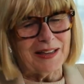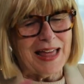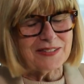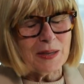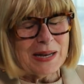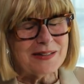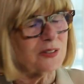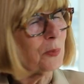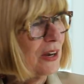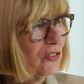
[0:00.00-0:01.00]
had some
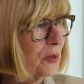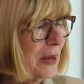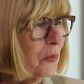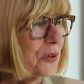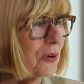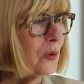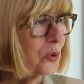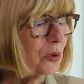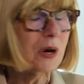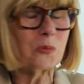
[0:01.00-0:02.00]
anticipation about whether I
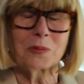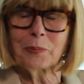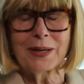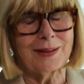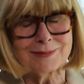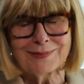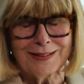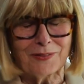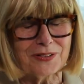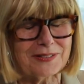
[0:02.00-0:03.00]
would or I wouldn't be, and
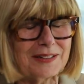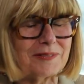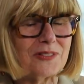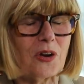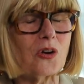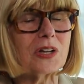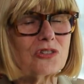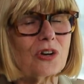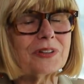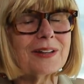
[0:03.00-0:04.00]
obviously no
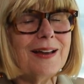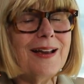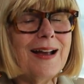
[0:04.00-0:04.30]
knowledge of it,